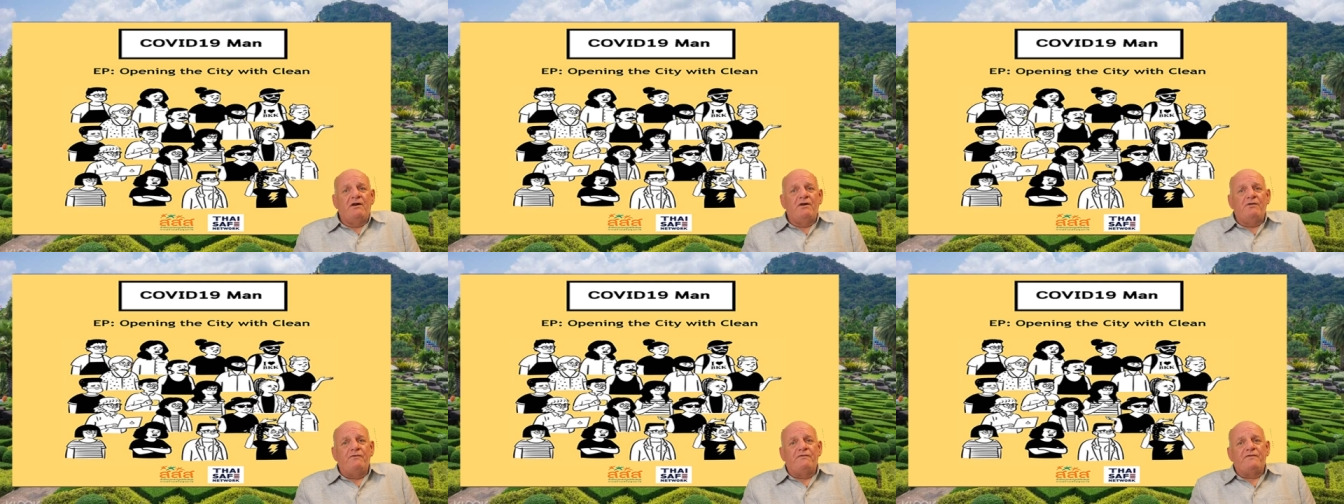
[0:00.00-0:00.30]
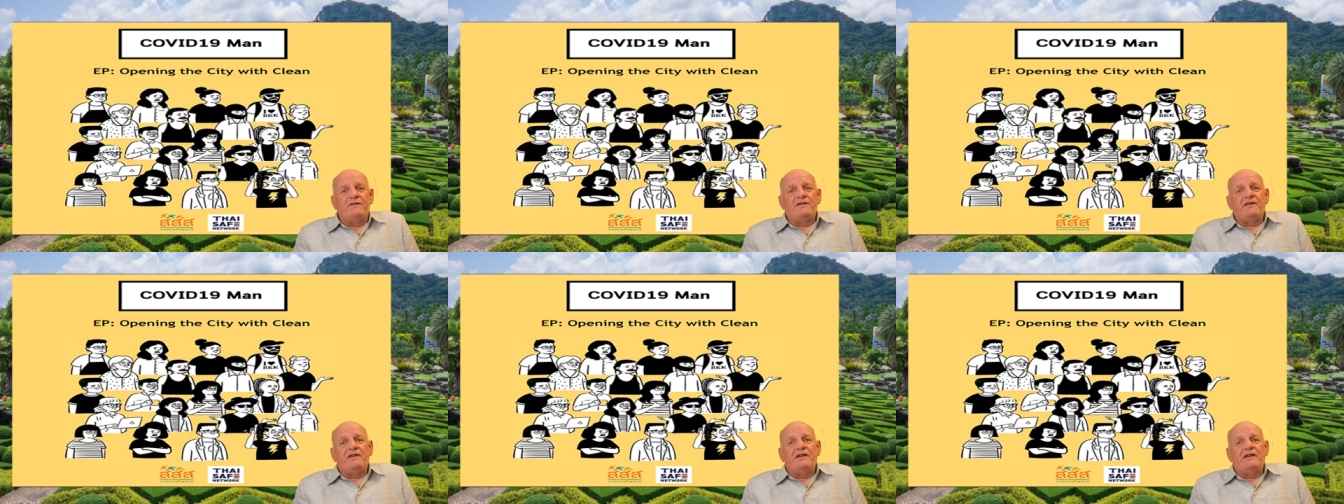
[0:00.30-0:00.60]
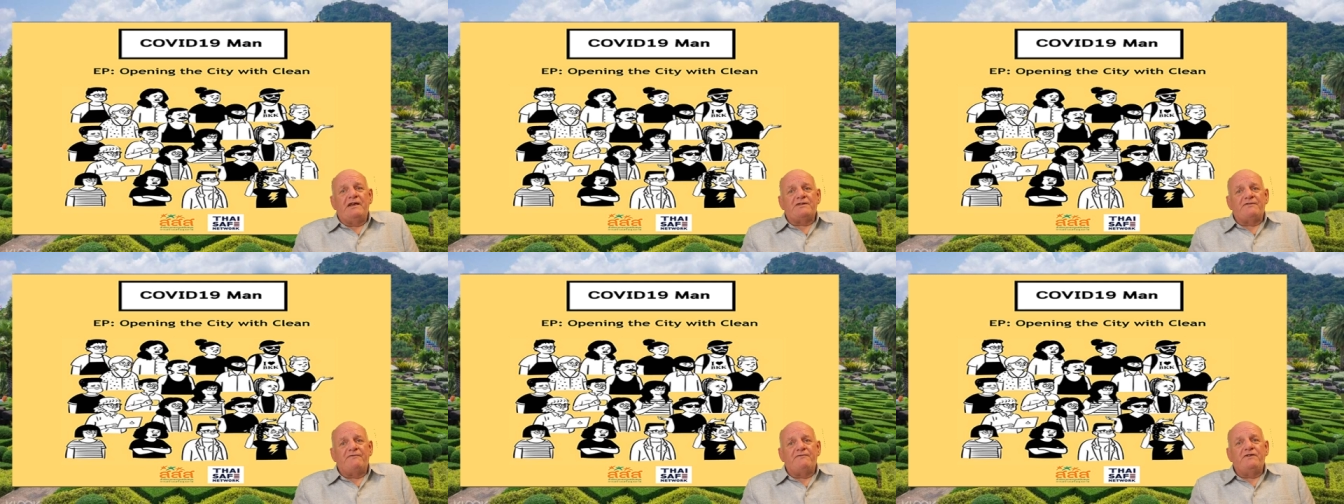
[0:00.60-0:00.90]
over the
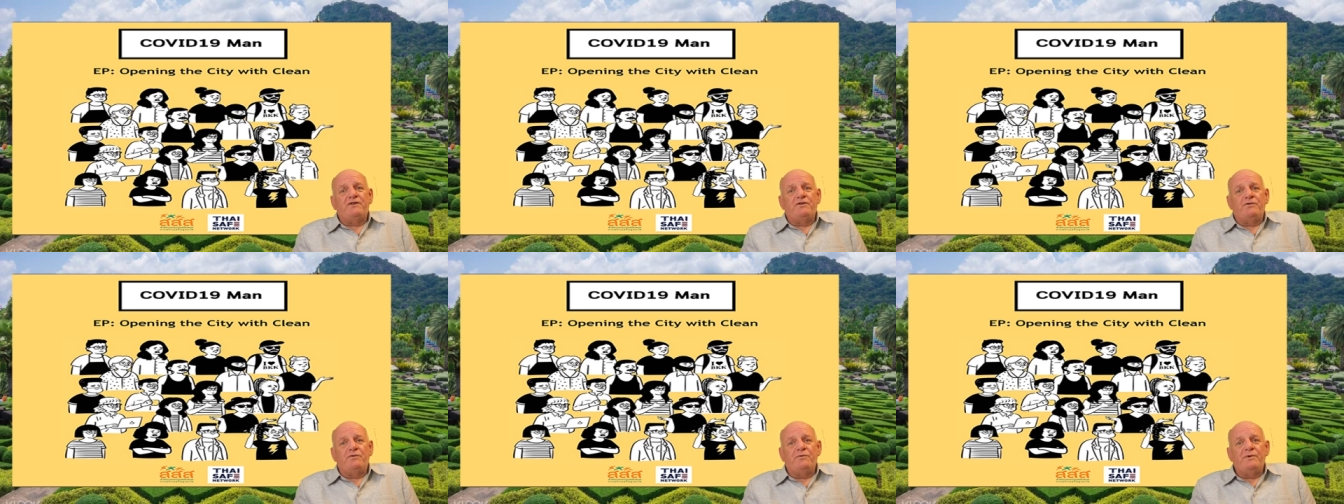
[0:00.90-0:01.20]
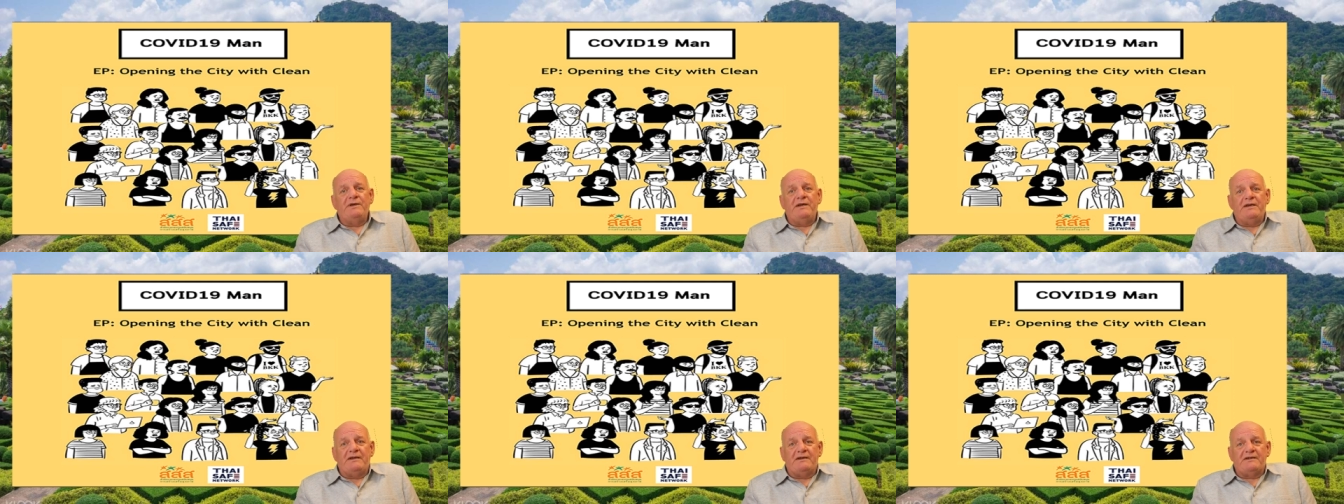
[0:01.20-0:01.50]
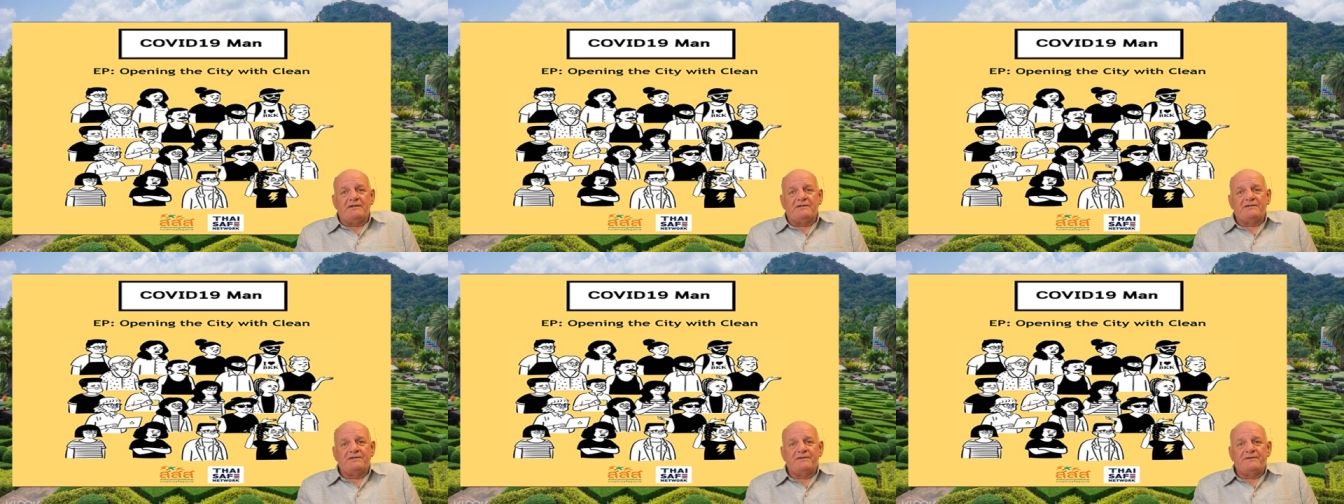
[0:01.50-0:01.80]
next few
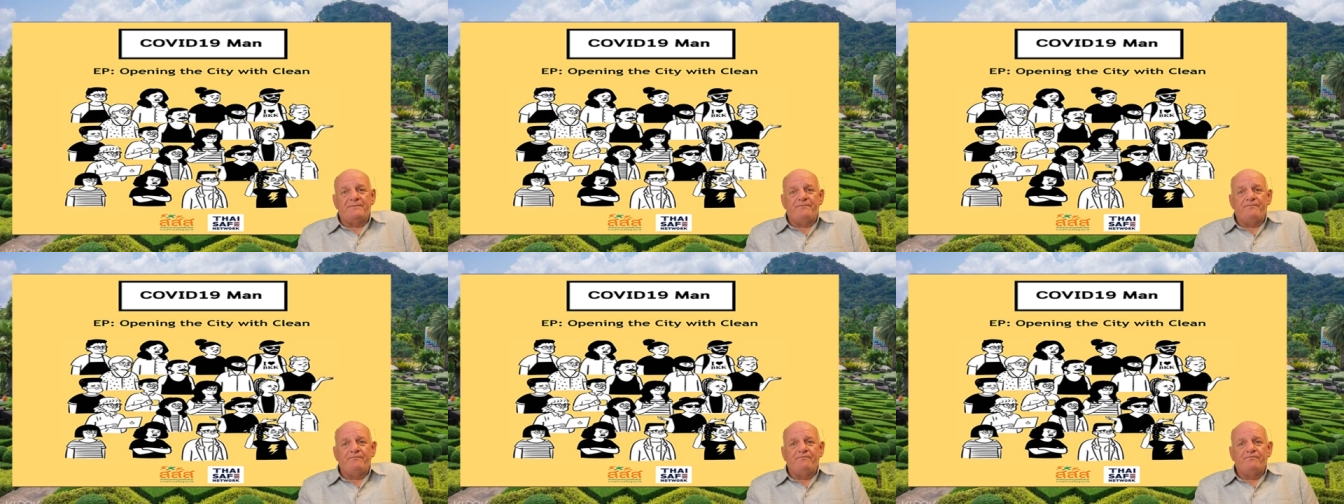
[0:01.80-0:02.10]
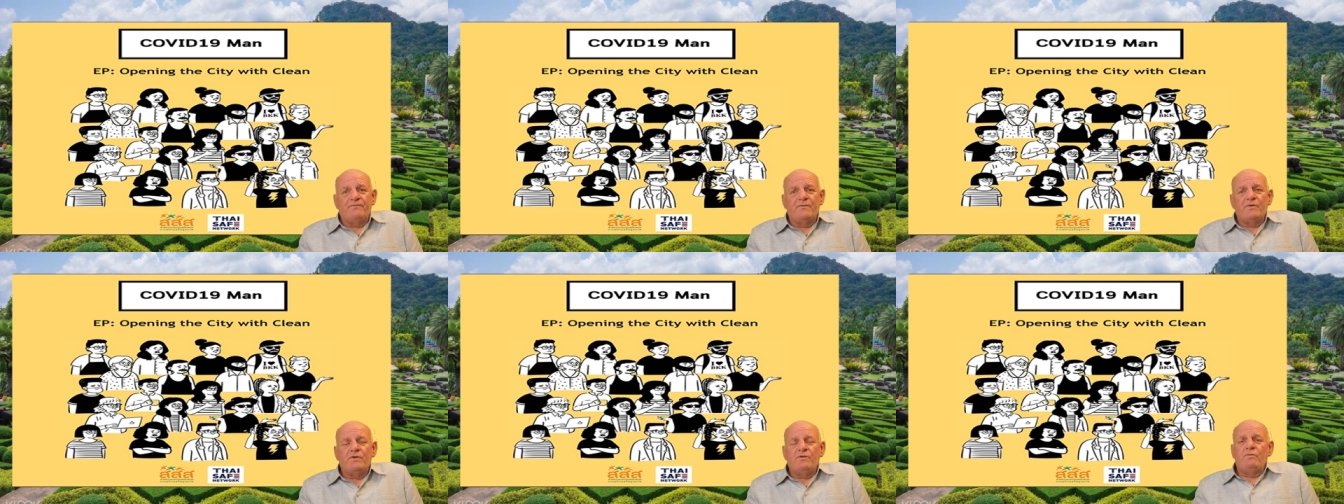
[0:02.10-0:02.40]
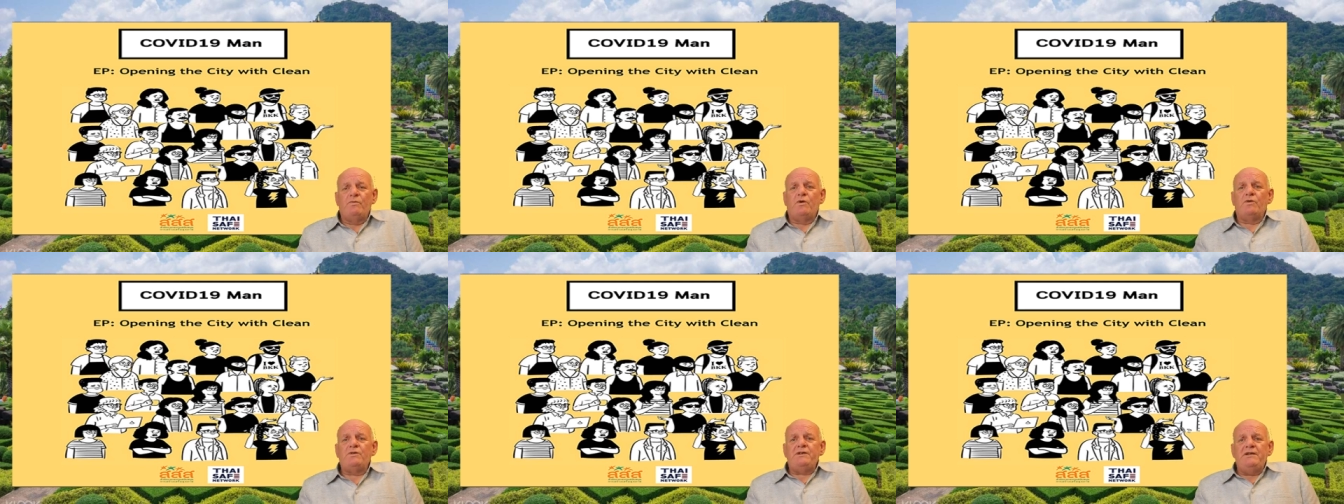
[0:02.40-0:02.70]
weeks.
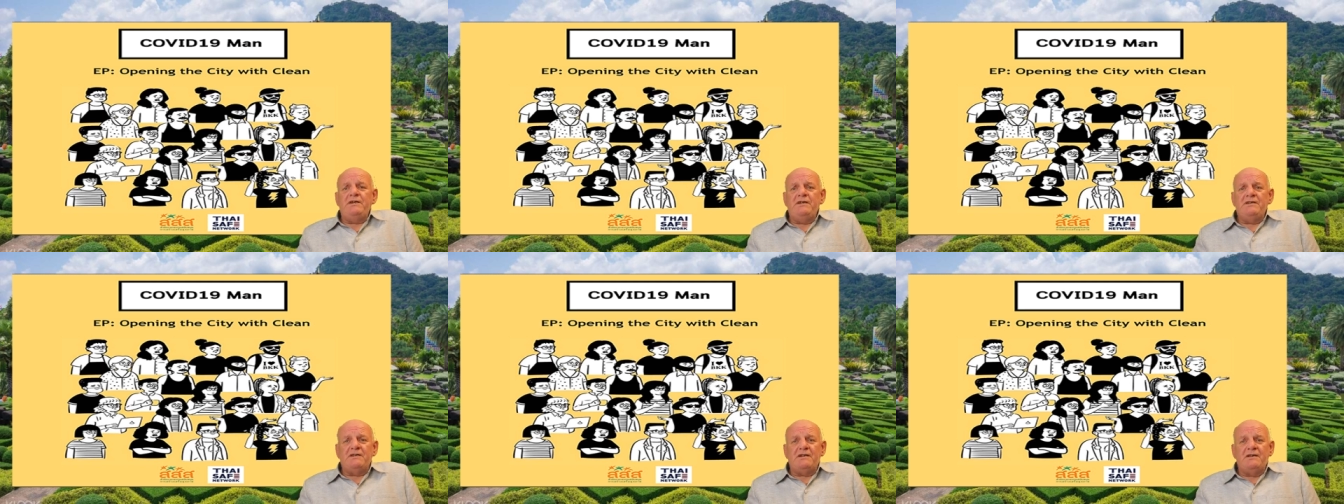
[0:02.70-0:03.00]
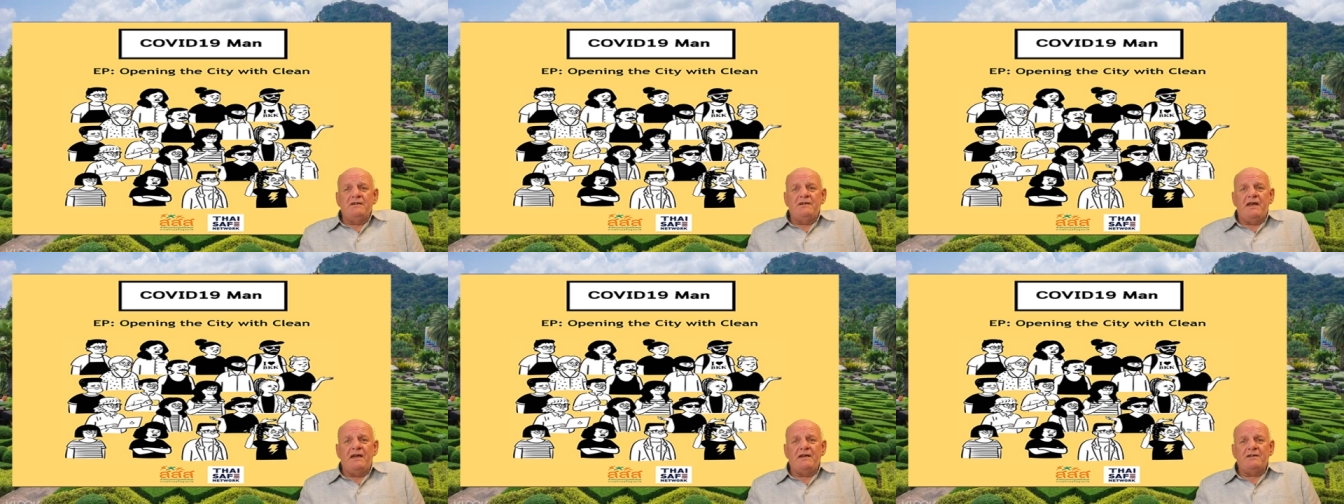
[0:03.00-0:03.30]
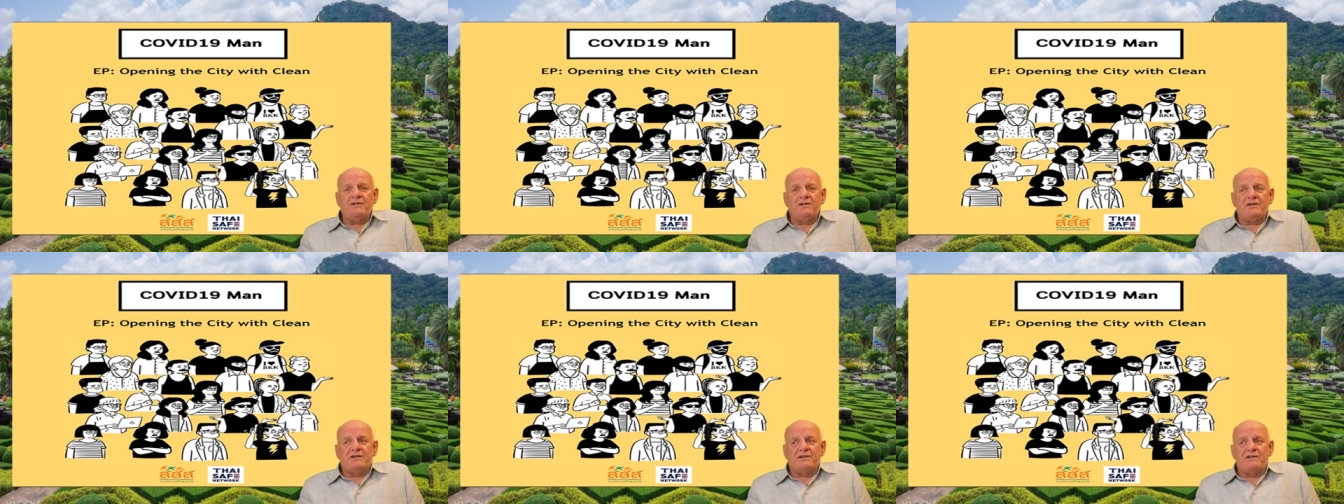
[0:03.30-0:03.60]
What is an
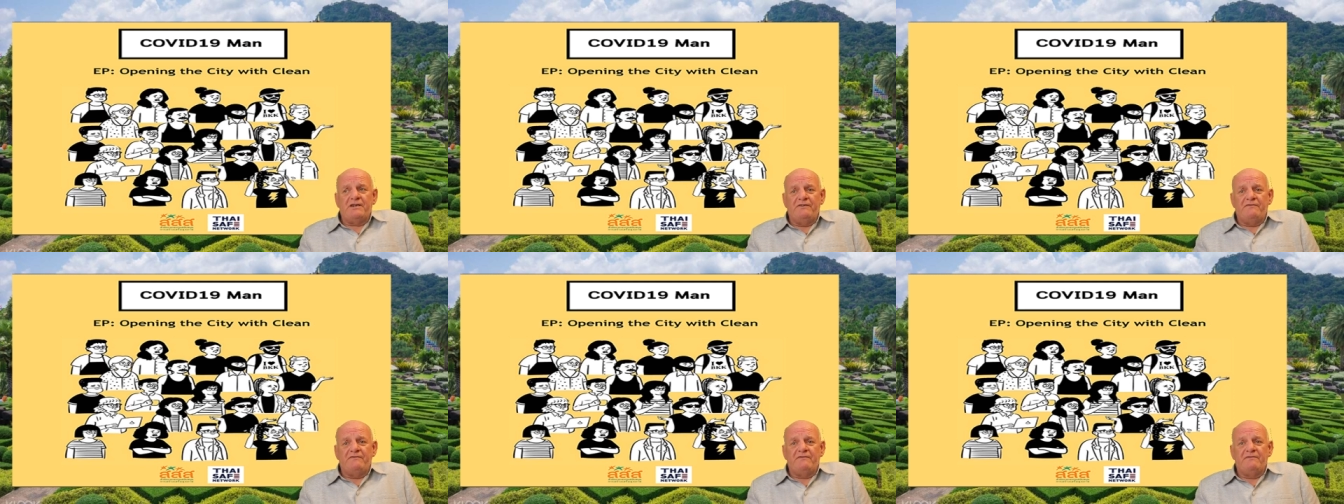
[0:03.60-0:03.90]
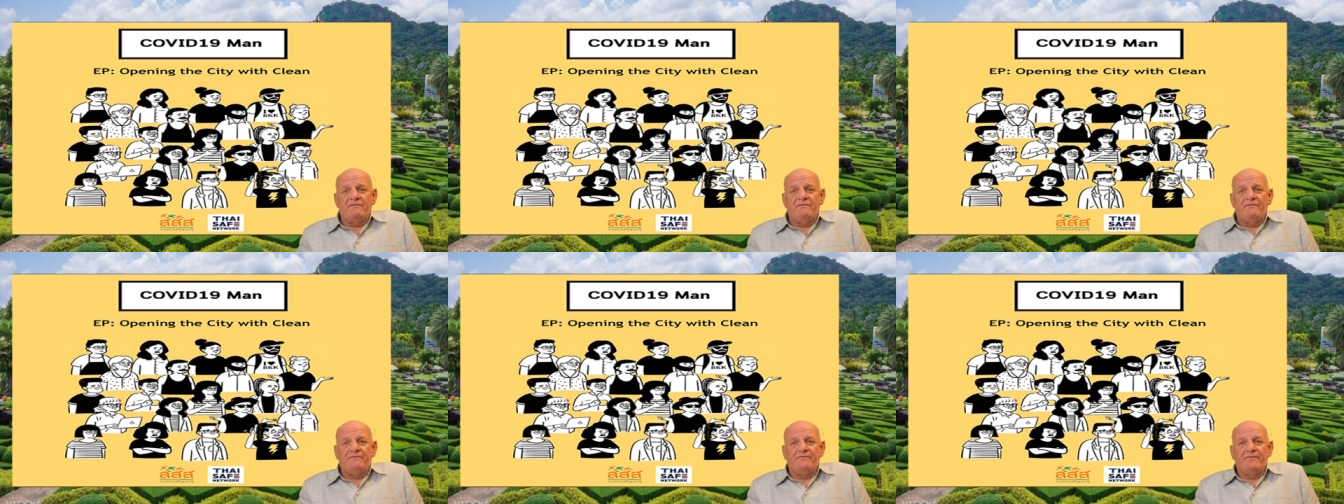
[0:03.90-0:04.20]
adjective?